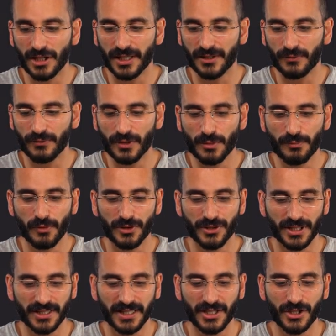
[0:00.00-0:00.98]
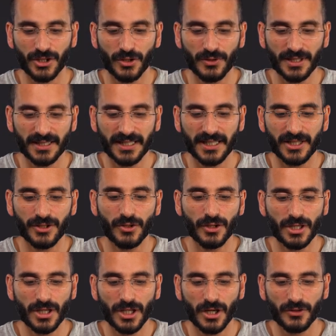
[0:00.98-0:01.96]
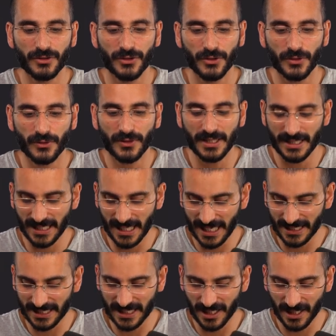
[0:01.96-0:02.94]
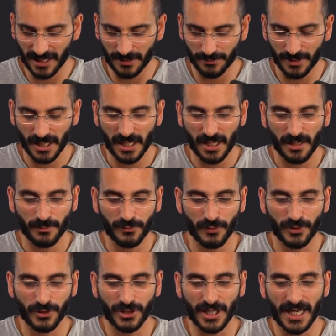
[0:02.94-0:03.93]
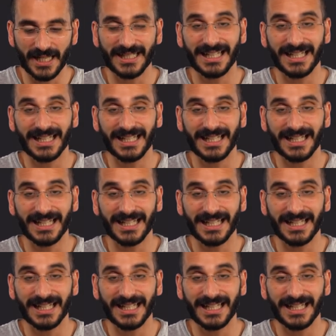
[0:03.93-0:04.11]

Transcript: at a real project that is using this, you can go to the EddieHub project